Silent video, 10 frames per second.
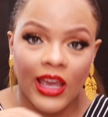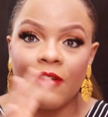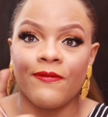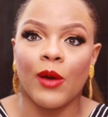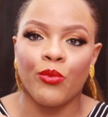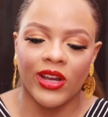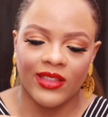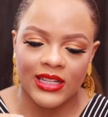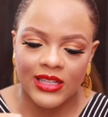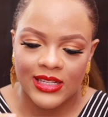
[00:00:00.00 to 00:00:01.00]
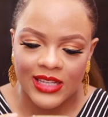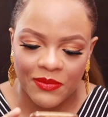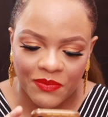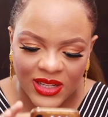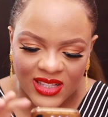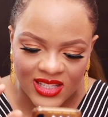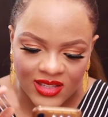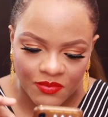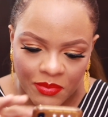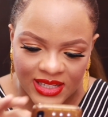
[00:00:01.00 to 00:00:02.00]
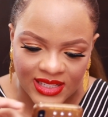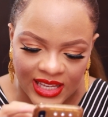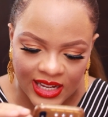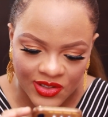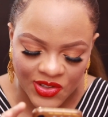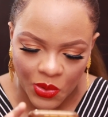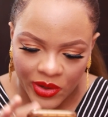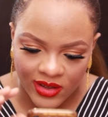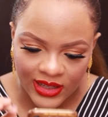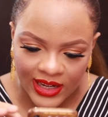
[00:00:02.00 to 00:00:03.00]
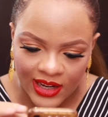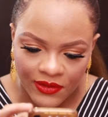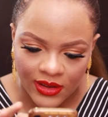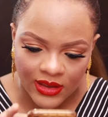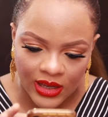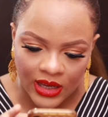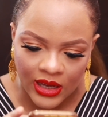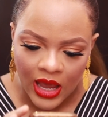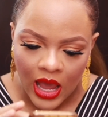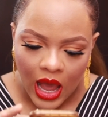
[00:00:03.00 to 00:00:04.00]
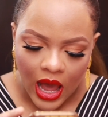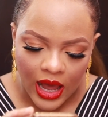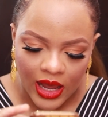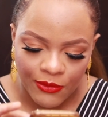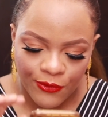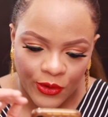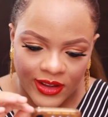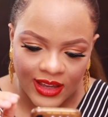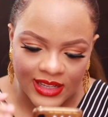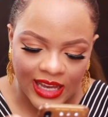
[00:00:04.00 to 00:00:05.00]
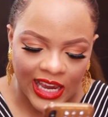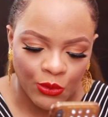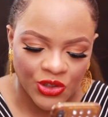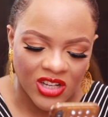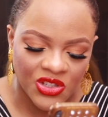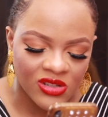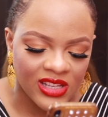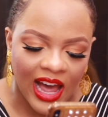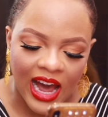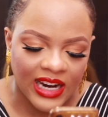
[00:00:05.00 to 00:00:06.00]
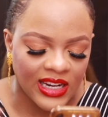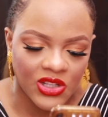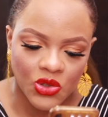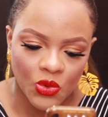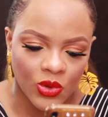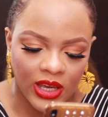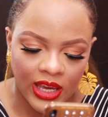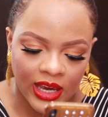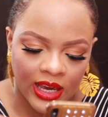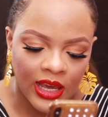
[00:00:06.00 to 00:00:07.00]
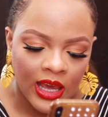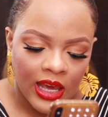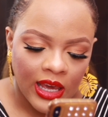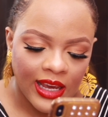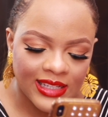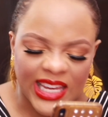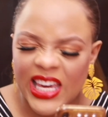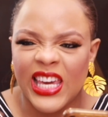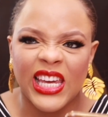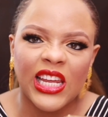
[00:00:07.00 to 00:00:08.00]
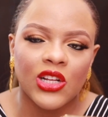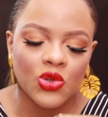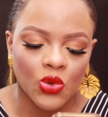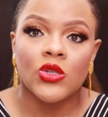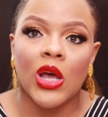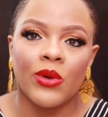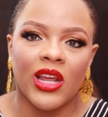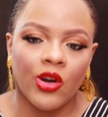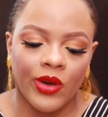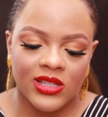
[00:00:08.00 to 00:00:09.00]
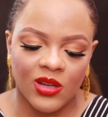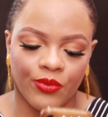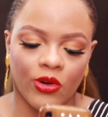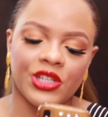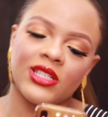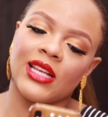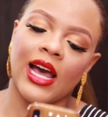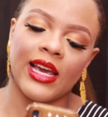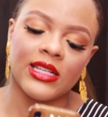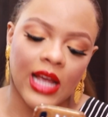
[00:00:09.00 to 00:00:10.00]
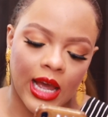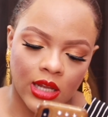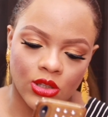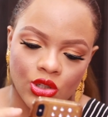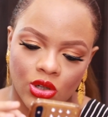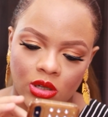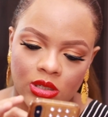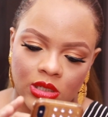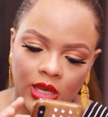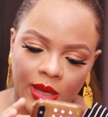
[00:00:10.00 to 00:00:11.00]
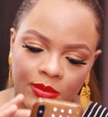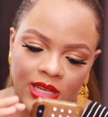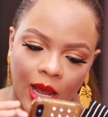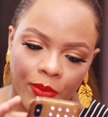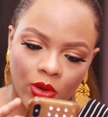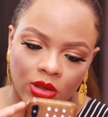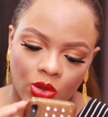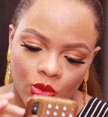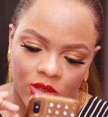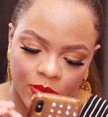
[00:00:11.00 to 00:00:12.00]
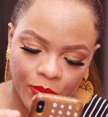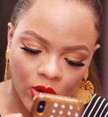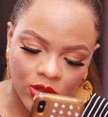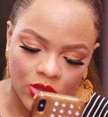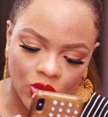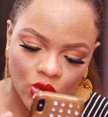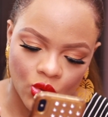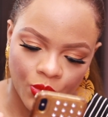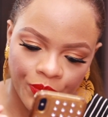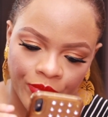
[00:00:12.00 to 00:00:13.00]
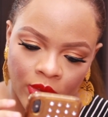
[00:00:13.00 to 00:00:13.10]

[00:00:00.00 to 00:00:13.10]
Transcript: fabric that is a bit messy and soiled and everything. For this I will just use the acne tool here. It's like a healing tool, so I would increase the brush size and just tap on those spots to